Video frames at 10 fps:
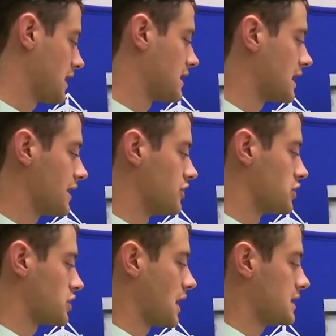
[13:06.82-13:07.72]
and they gave you
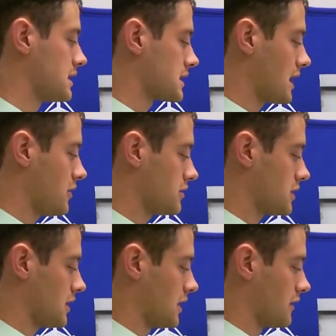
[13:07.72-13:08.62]
a chain
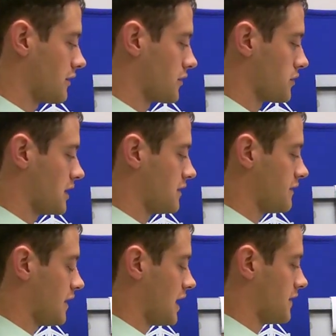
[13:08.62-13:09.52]
discount of 3,
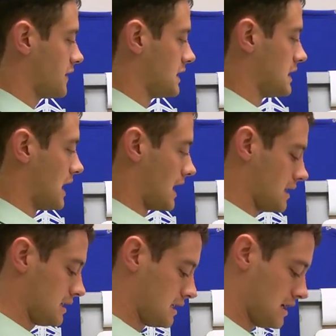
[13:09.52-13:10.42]
5, and
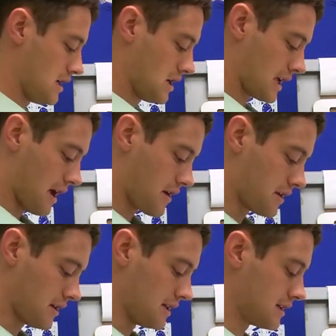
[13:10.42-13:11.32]
9.
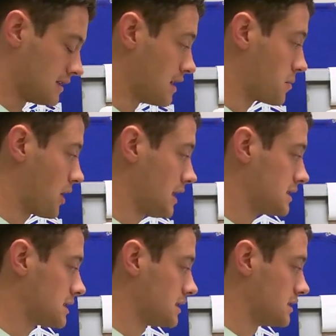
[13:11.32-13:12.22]
Calculate the net
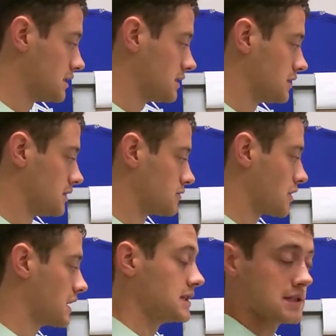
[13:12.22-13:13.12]
price and the
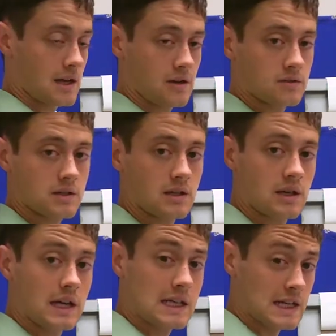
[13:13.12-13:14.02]
trade discount.
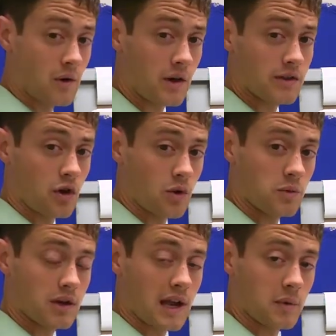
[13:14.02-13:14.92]
Now on the
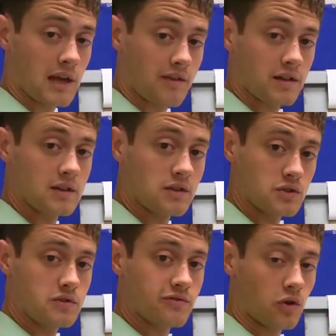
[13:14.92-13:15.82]
homework, how we have it in a
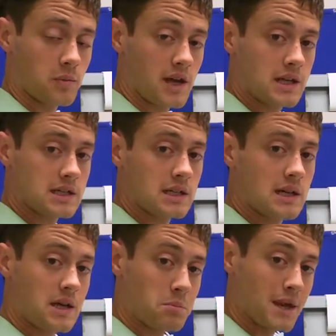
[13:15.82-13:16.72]
new format,
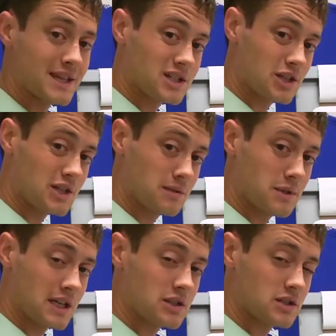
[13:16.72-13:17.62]
pay
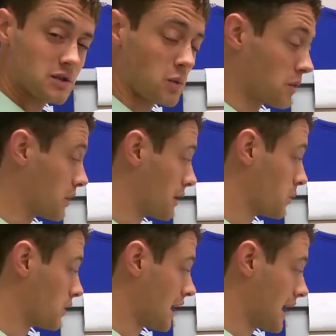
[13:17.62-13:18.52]
attention to what we
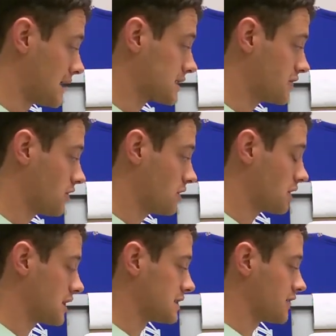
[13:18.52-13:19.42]
ask for,
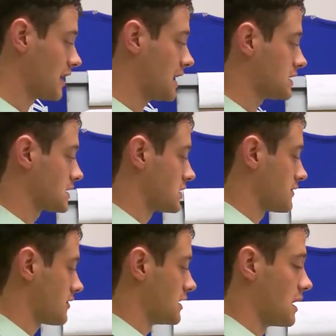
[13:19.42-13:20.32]
because if I ask
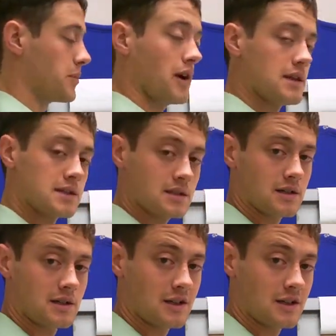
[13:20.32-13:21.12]
just for the net price,